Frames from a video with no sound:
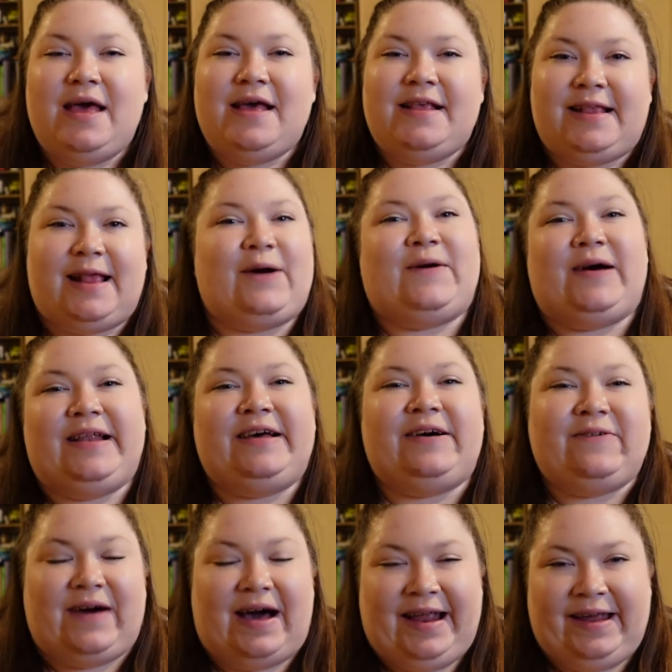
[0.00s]
So a
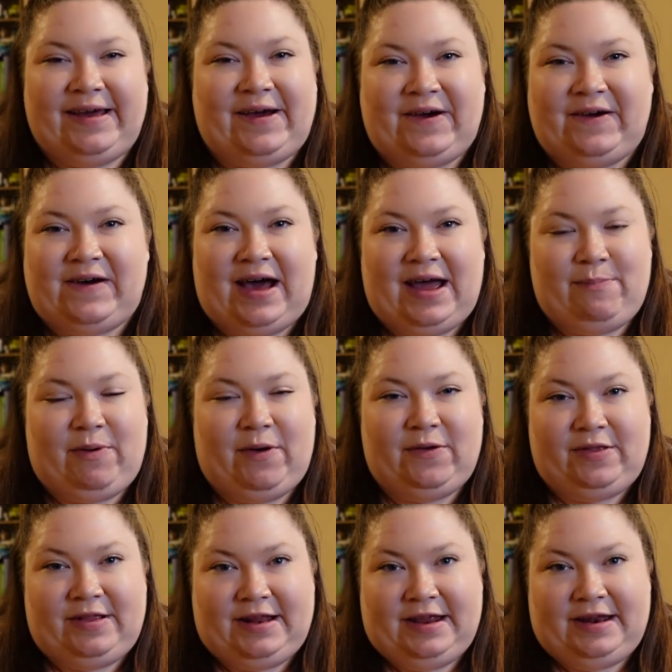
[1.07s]
little while ago I
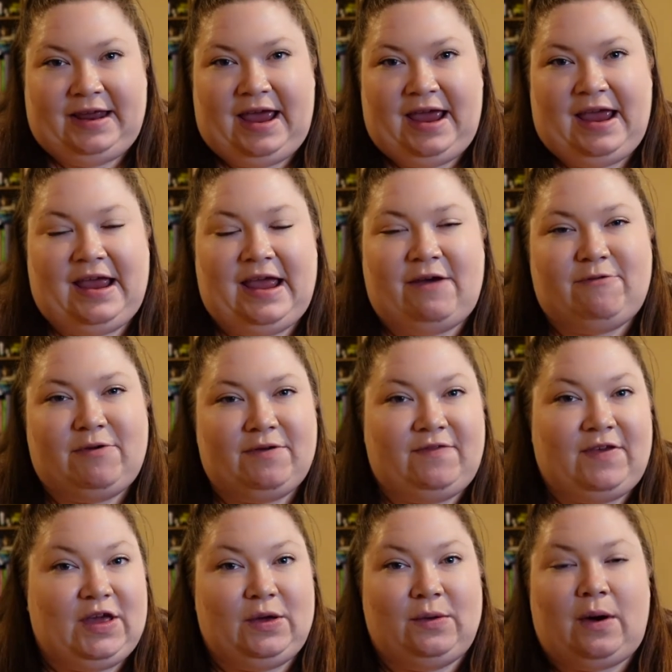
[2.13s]
posted a
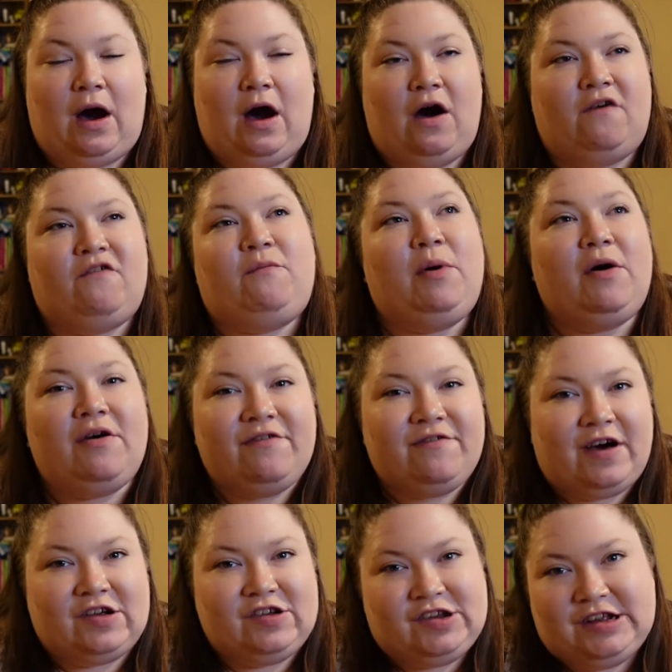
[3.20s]
review of Poor
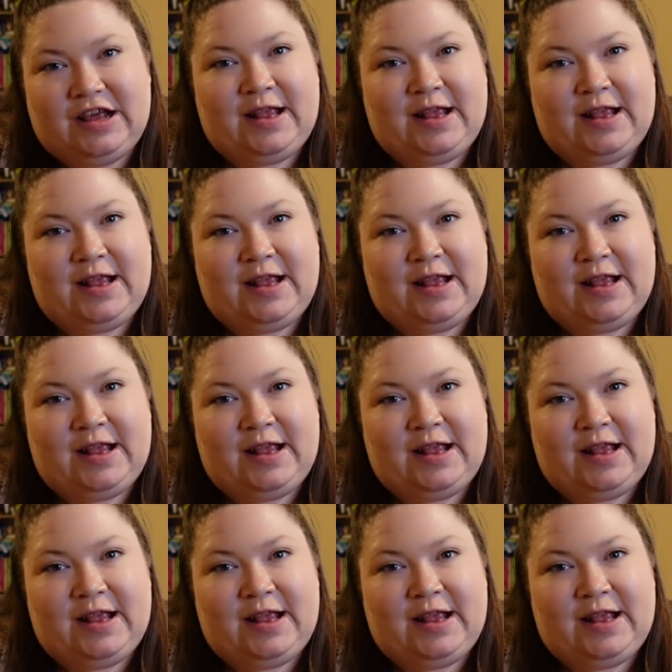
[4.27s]
Unfortunate